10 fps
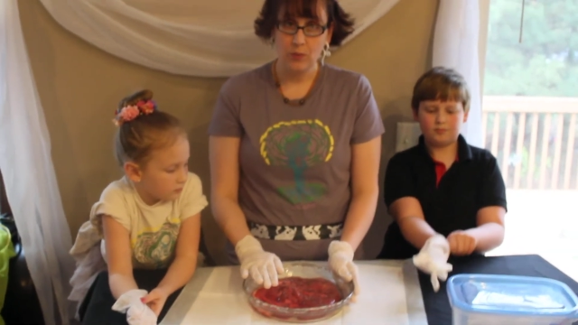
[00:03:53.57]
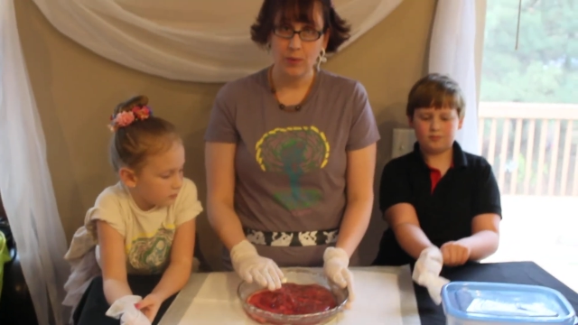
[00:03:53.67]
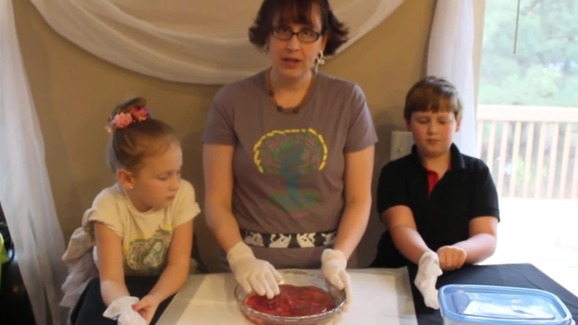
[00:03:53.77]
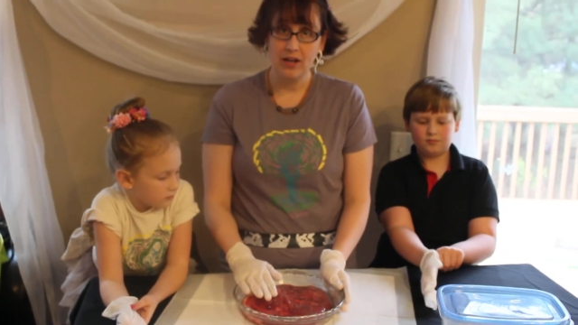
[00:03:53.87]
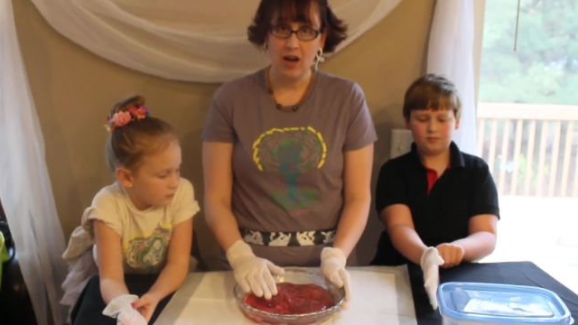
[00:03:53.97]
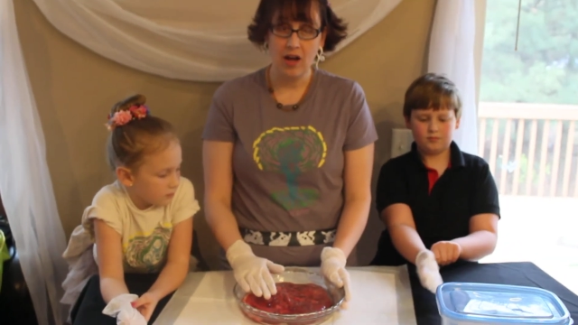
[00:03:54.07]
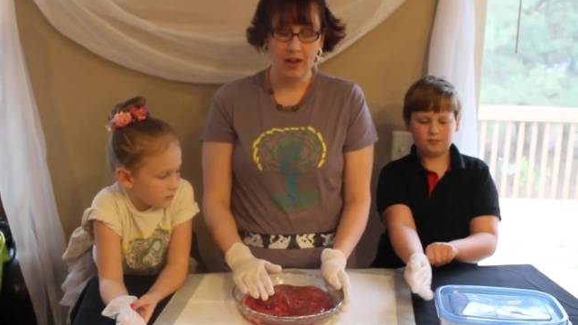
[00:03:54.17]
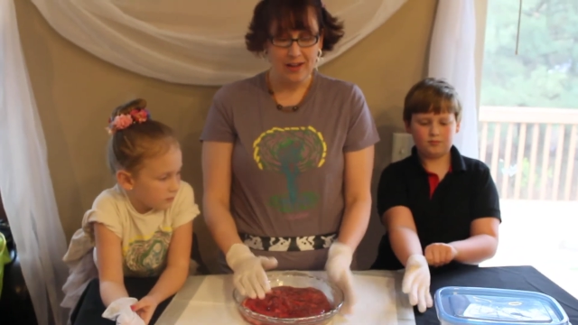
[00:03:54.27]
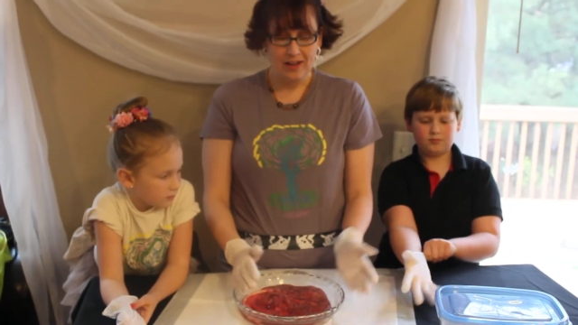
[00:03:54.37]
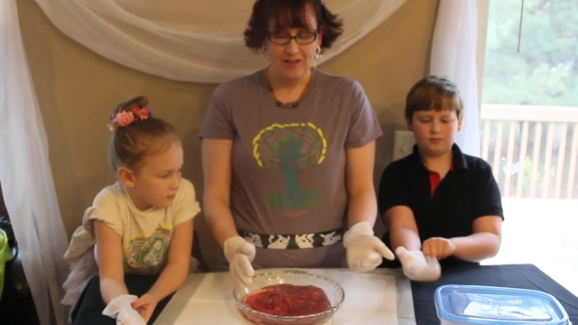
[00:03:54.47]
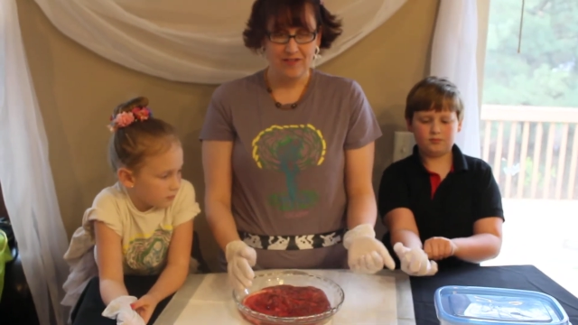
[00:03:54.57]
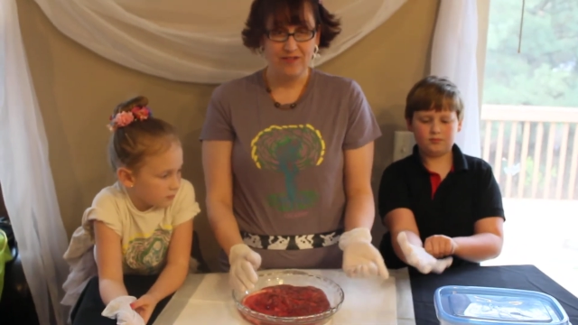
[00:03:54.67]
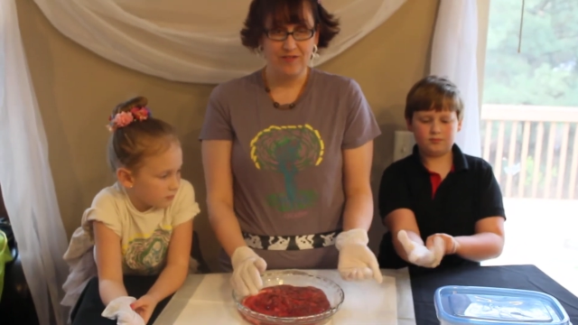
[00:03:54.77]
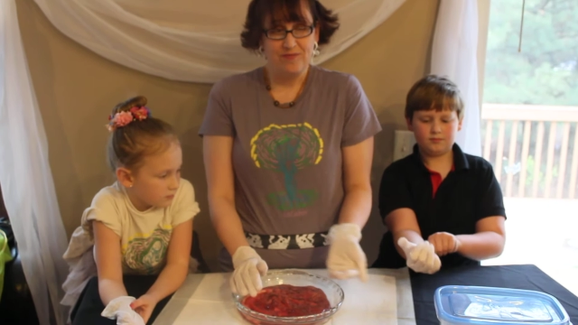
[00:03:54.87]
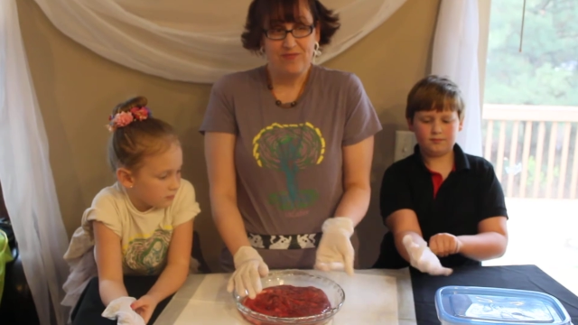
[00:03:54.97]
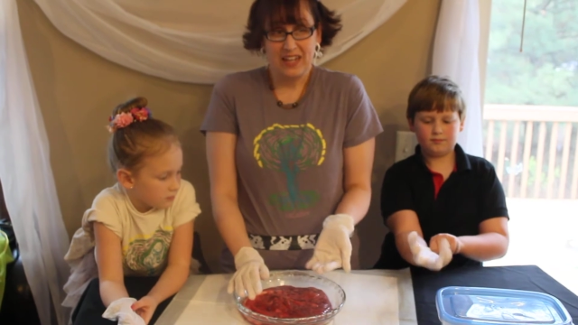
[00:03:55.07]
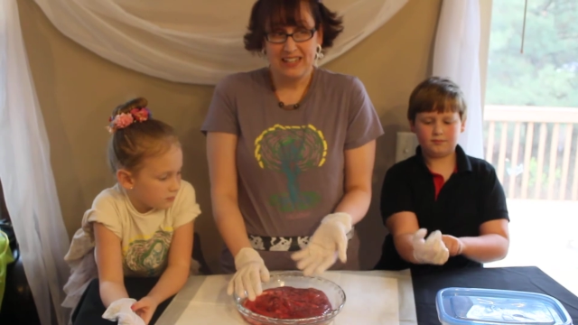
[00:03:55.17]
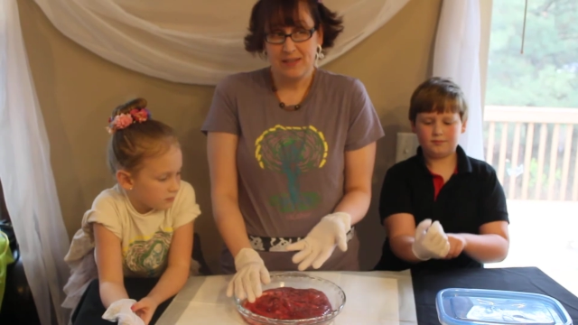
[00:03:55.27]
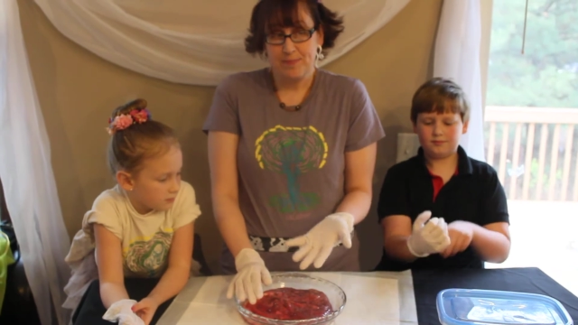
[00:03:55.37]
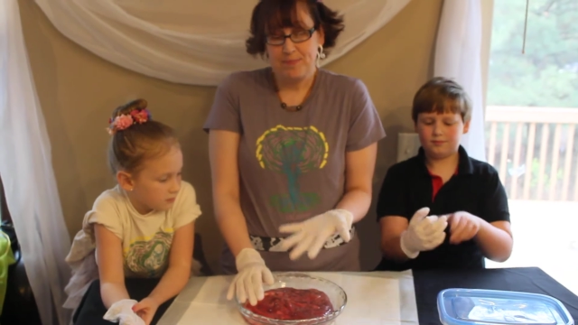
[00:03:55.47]
Speaker 1: what we call,
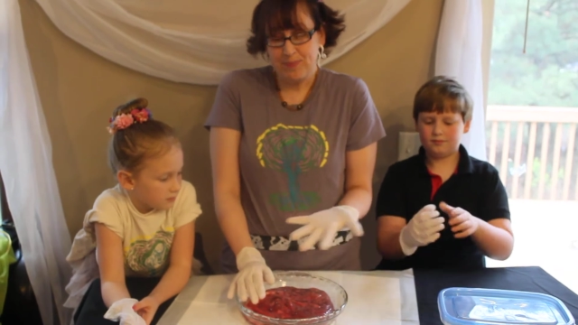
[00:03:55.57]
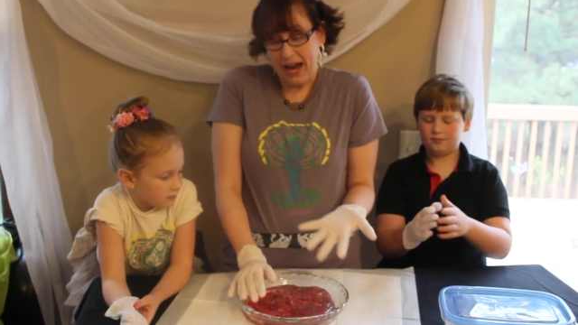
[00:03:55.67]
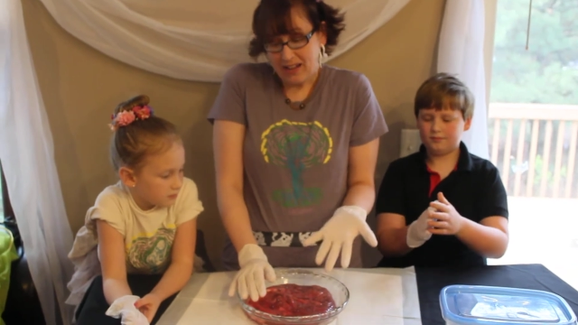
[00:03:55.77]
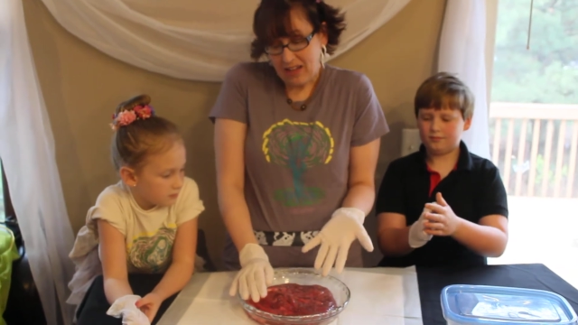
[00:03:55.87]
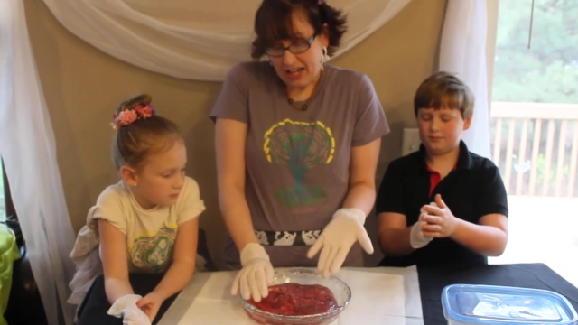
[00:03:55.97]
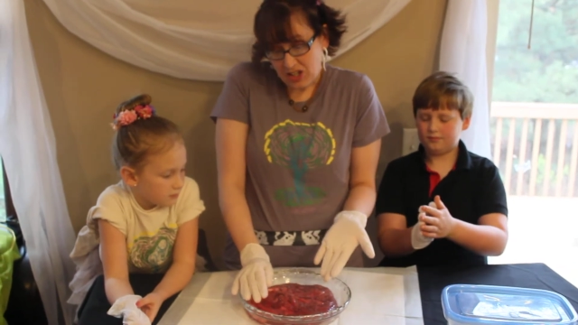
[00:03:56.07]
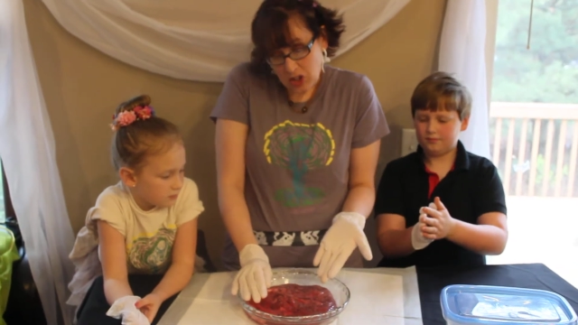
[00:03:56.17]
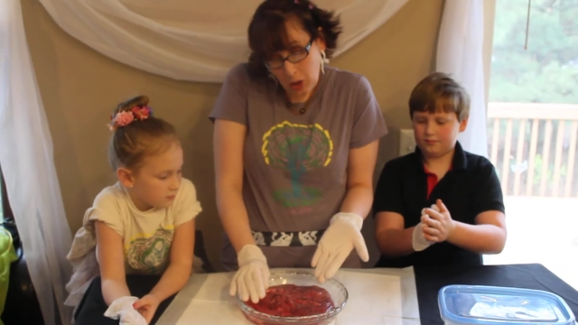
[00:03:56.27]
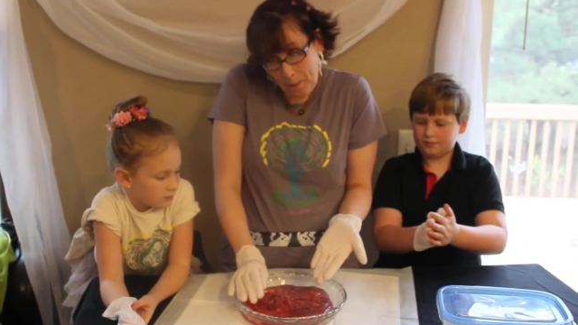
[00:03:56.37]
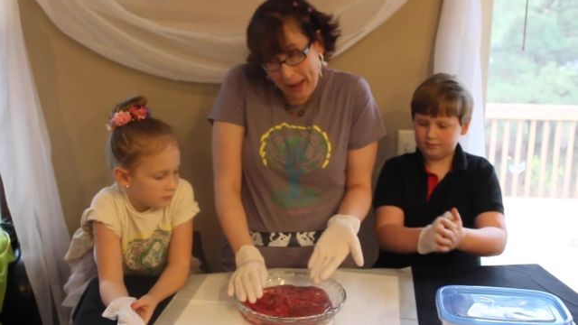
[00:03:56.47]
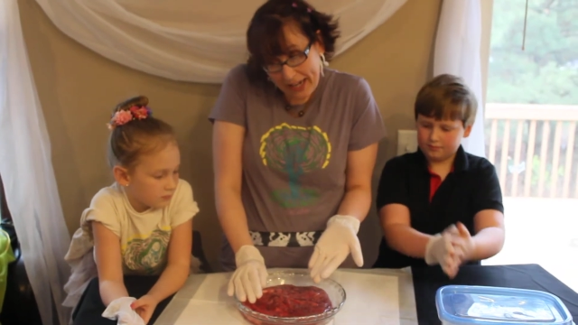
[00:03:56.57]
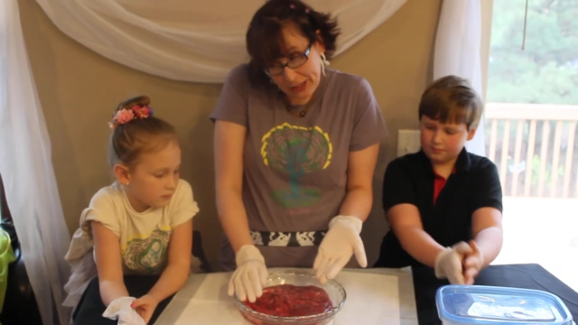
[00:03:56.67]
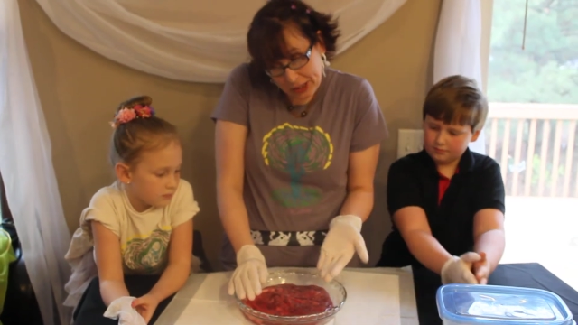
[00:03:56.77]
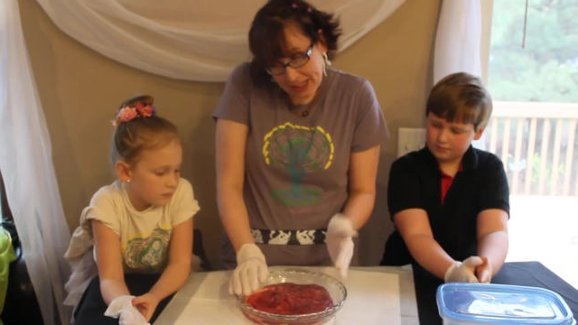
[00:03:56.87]
it's a biological matter.